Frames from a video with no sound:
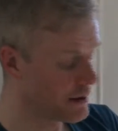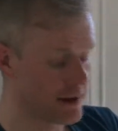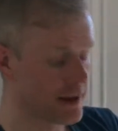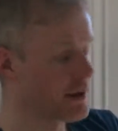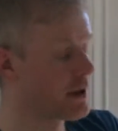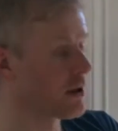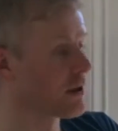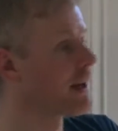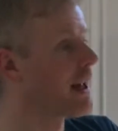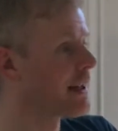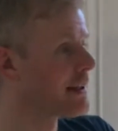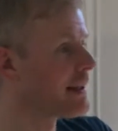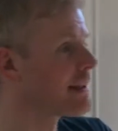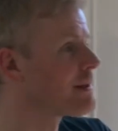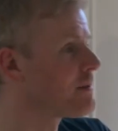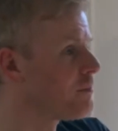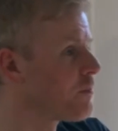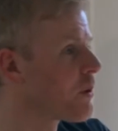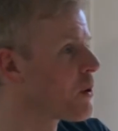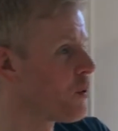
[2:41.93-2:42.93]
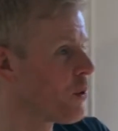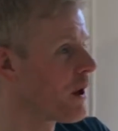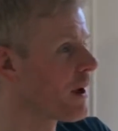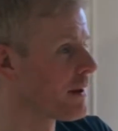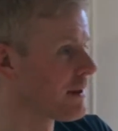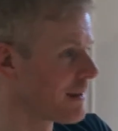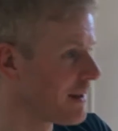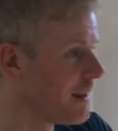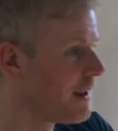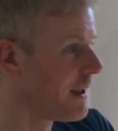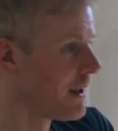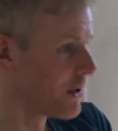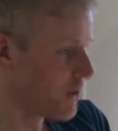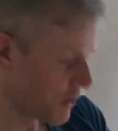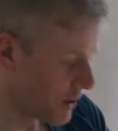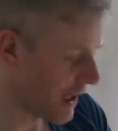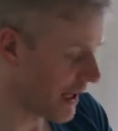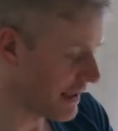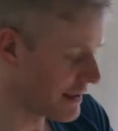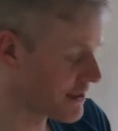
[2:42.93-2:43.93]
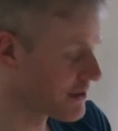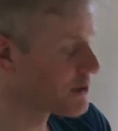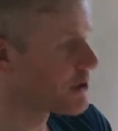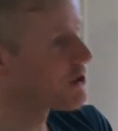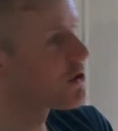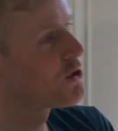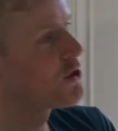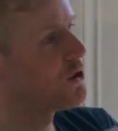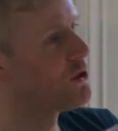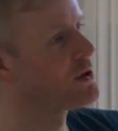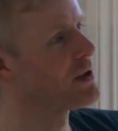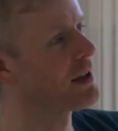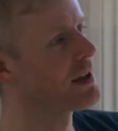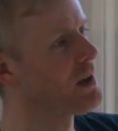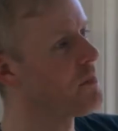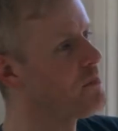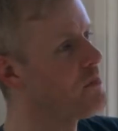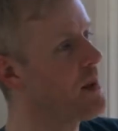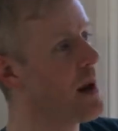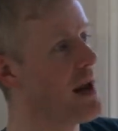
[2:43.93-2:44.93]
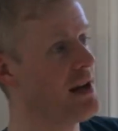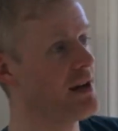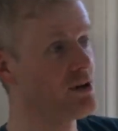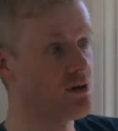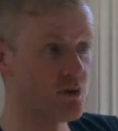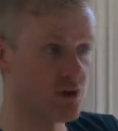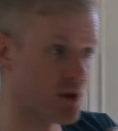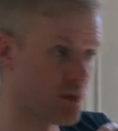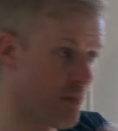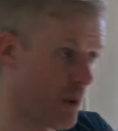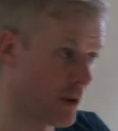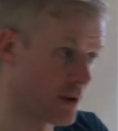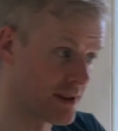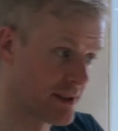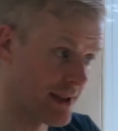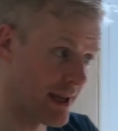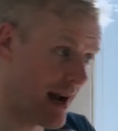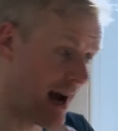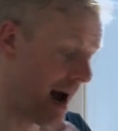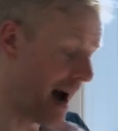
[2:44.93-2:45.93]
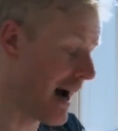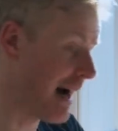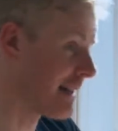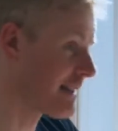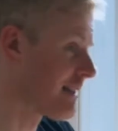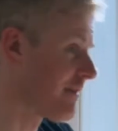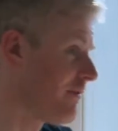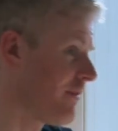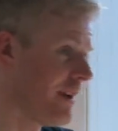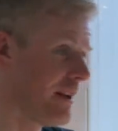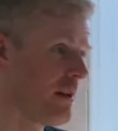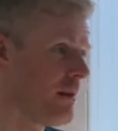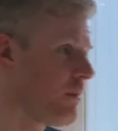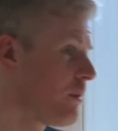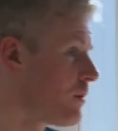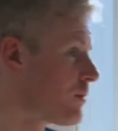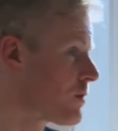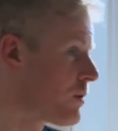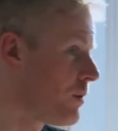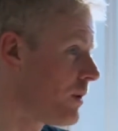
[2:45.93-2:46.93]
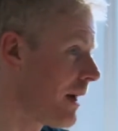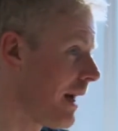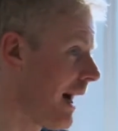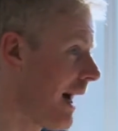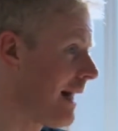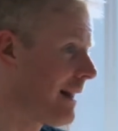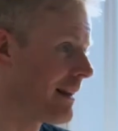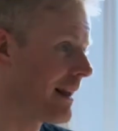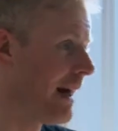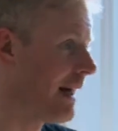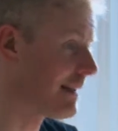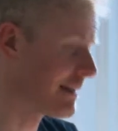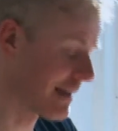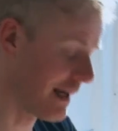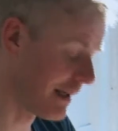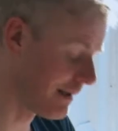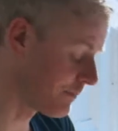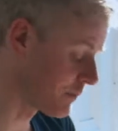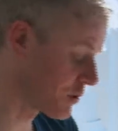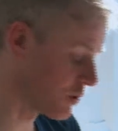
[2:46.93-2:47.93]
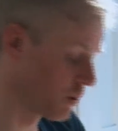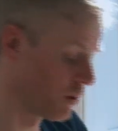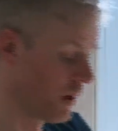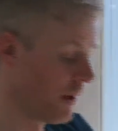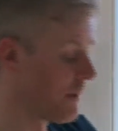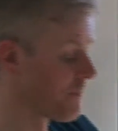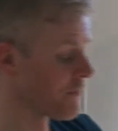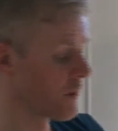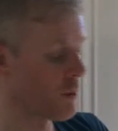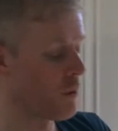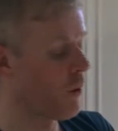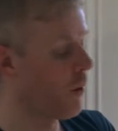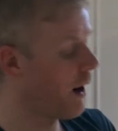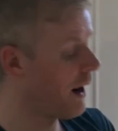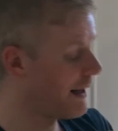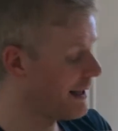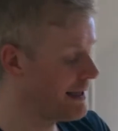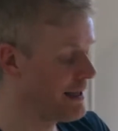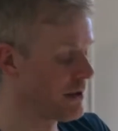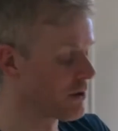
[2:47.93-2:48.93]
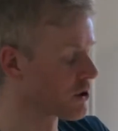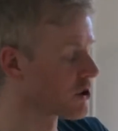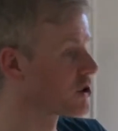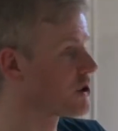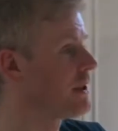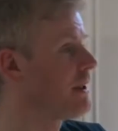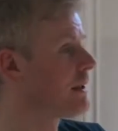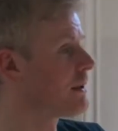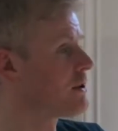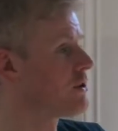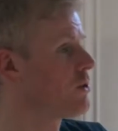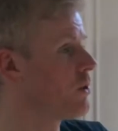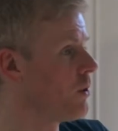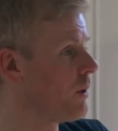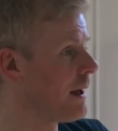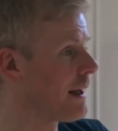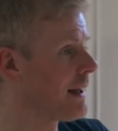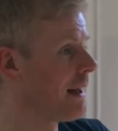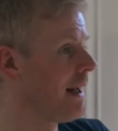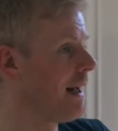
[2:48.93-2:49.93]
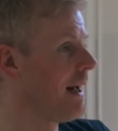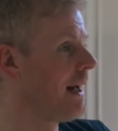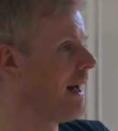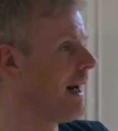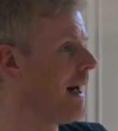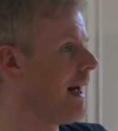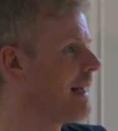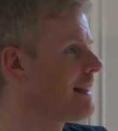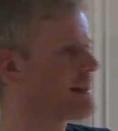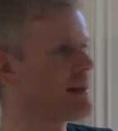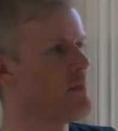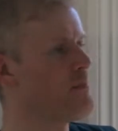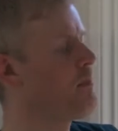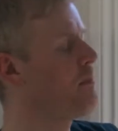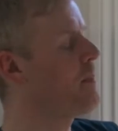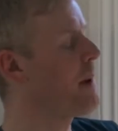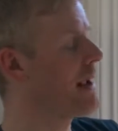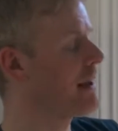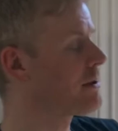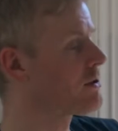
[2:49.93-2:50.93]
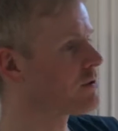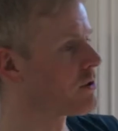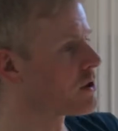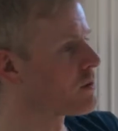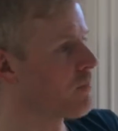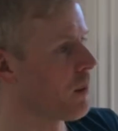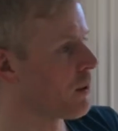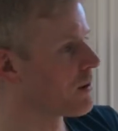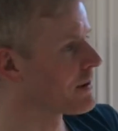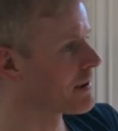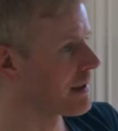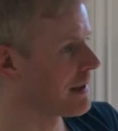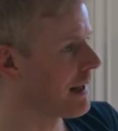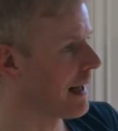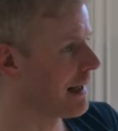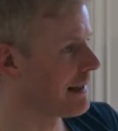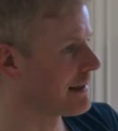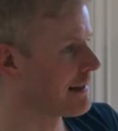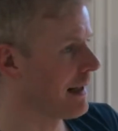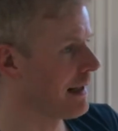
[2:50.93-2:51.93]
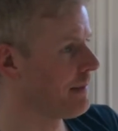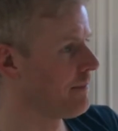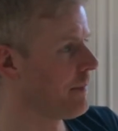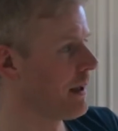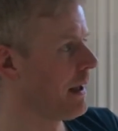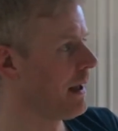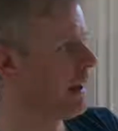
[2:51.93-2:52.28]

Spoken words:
your kid isn't broken. Your kid's just using the best response that it has available to it at that time. So what he or she is doing is the best response at that time.